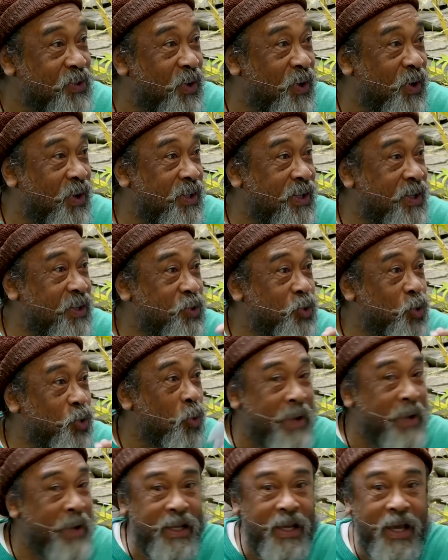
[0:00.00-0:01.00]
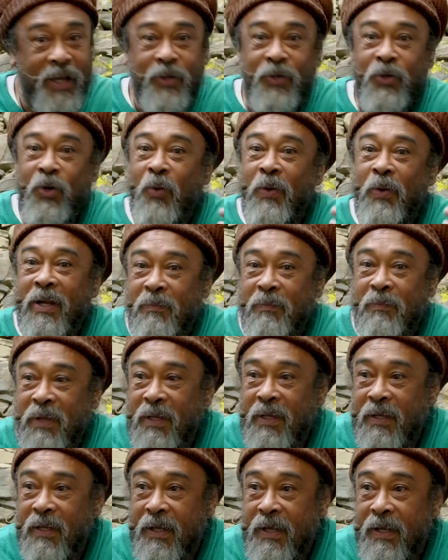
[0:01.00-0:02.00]
or there's too many? I don't know what it
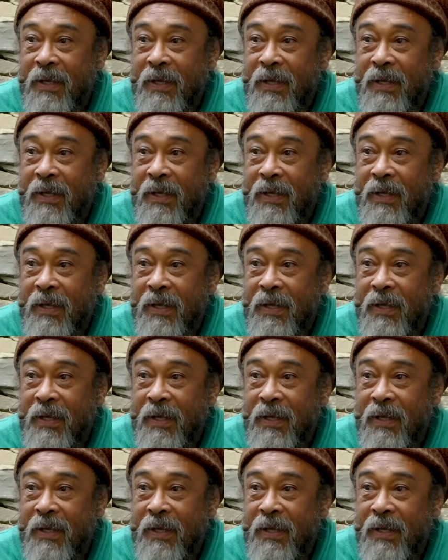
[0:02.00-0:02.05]
means.